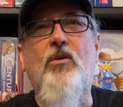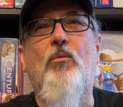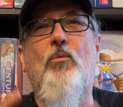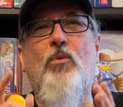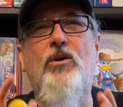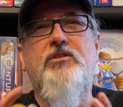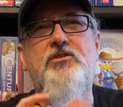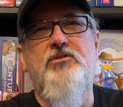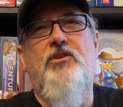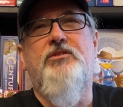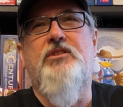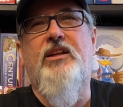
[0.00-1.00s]
What's
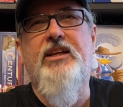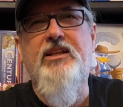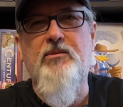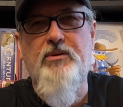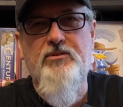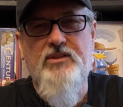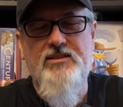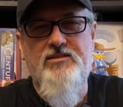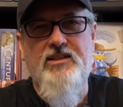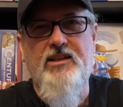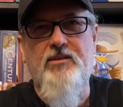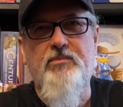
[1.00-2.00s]
not to like about this
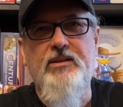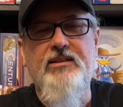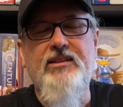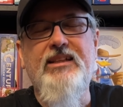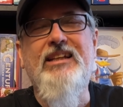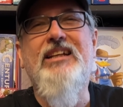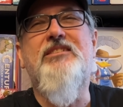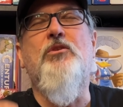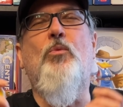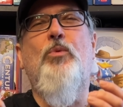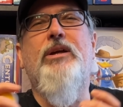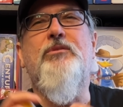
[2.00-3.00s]
game? It's a
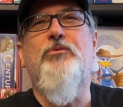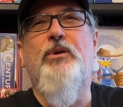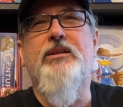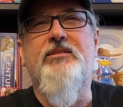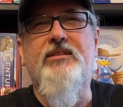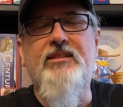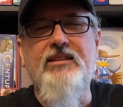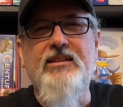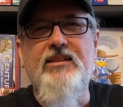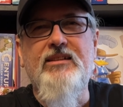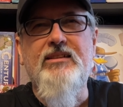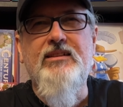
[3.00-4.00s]
win-win,
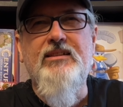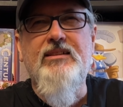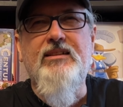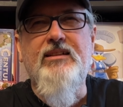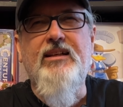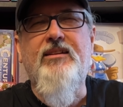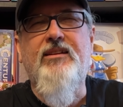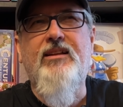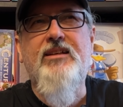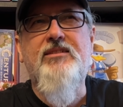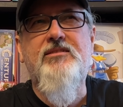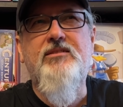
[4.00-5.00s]

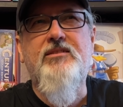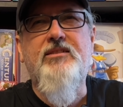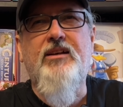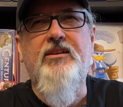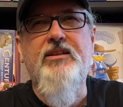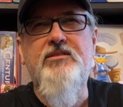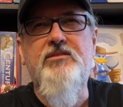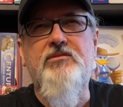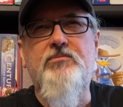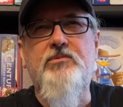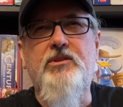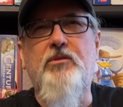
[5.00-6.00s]
unless that is
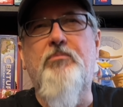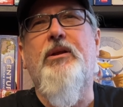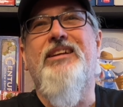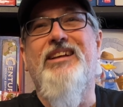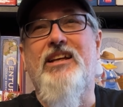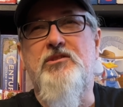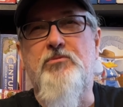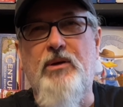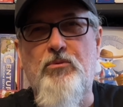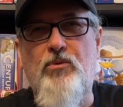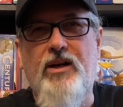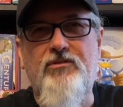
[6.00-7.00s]
you're playing against my
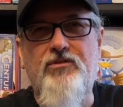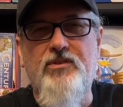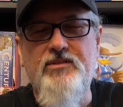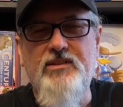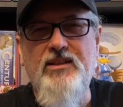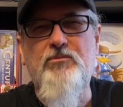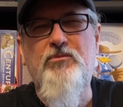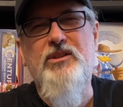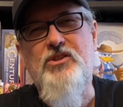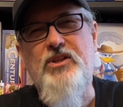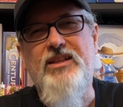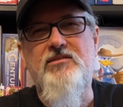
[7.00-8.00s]
wife, in
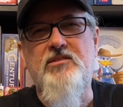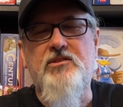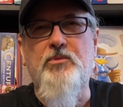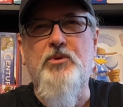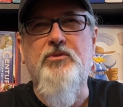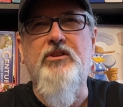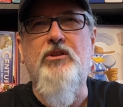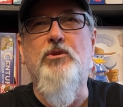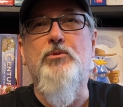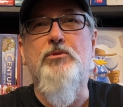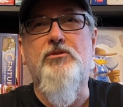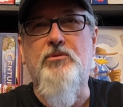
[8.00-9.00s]
which case it's more of a
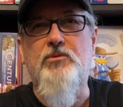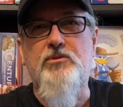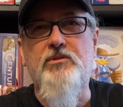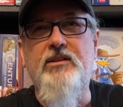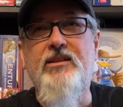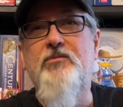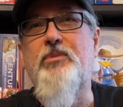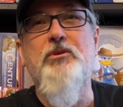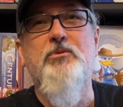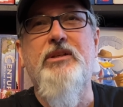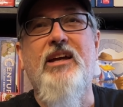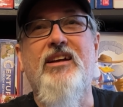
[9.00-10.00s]
lose-lose. But
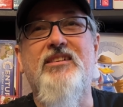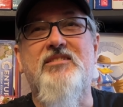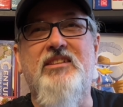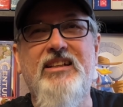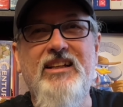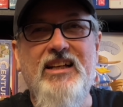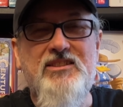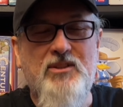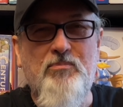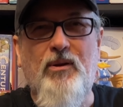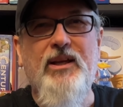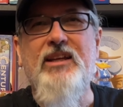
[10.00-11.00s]
who cares? It's the
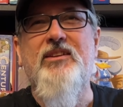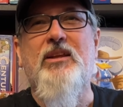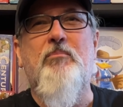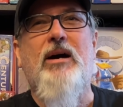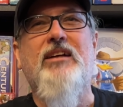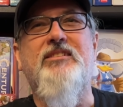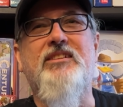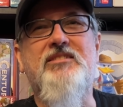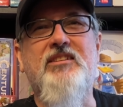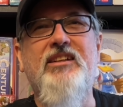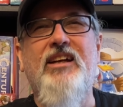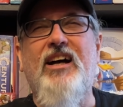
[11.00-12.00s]
playing that
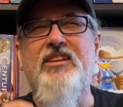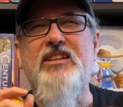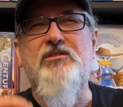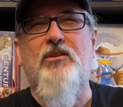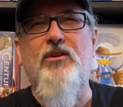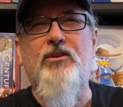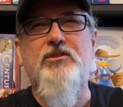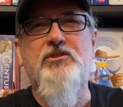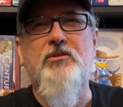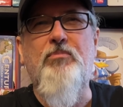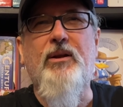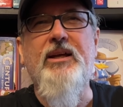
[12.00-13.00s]
matters, and there's lots
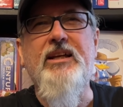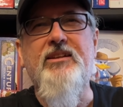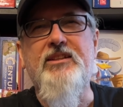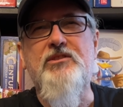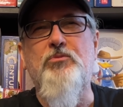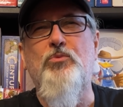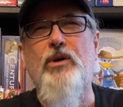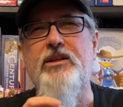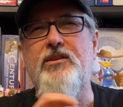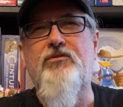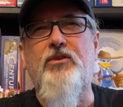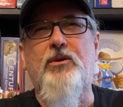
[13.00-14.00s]
to play in this
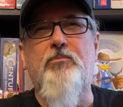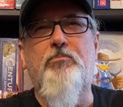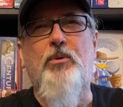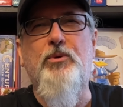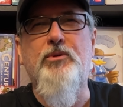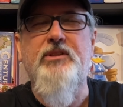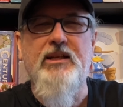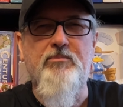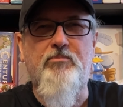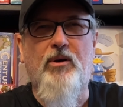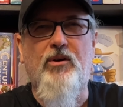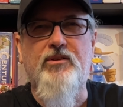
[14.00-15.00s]
wonderful board game
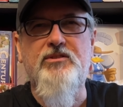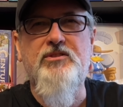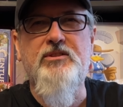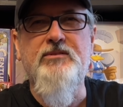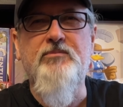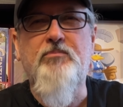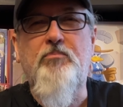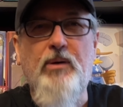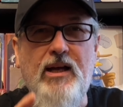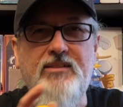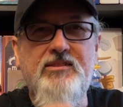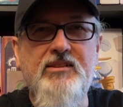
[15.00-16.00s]
box.
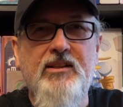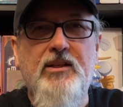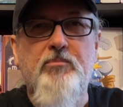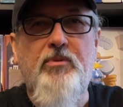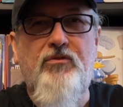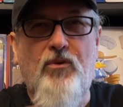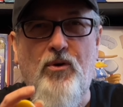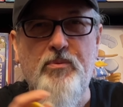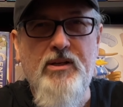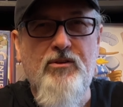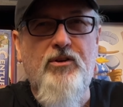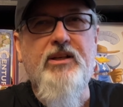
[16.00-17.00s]
But before we
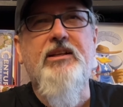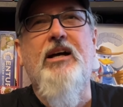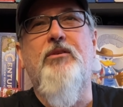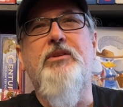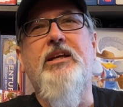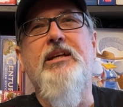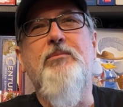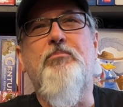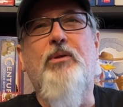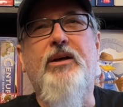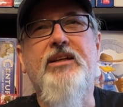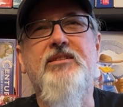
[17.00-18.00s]
look at how the game
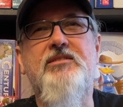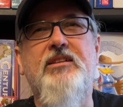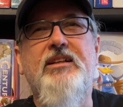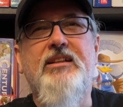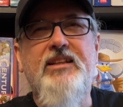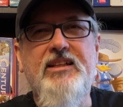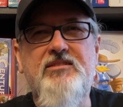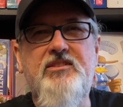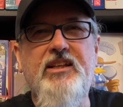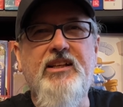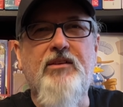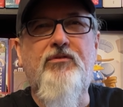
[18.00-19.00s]
plays, let's
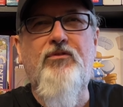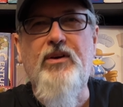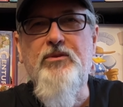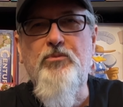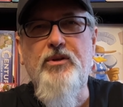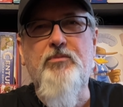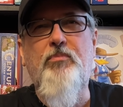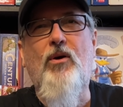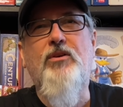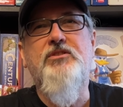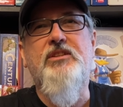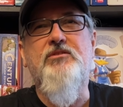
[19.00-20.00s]
take a Fun with
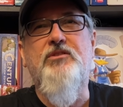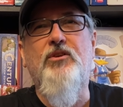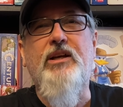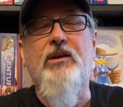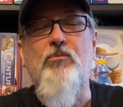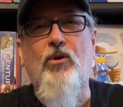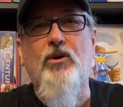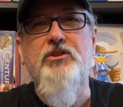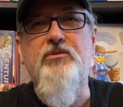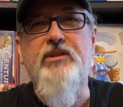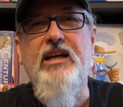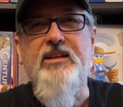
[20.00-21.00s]
Boxes look at what
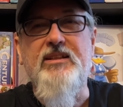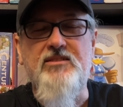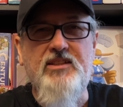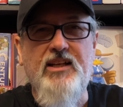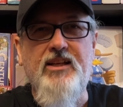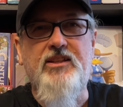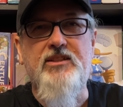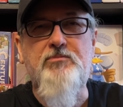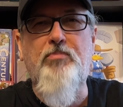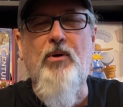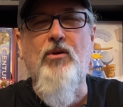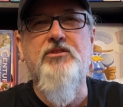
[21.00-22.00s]
you get inside this
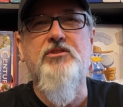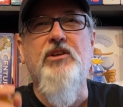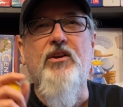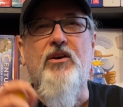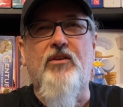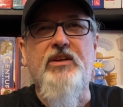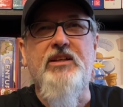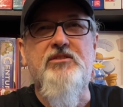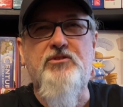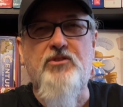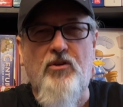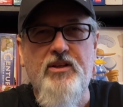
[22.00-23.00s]
box of
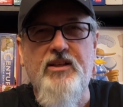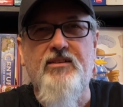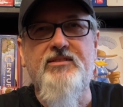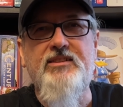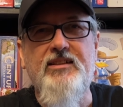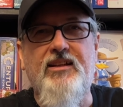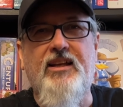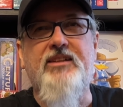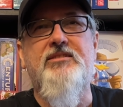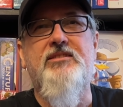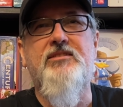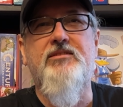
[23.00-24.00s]
historical
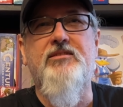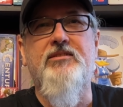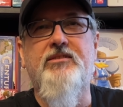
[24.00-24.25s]
delights.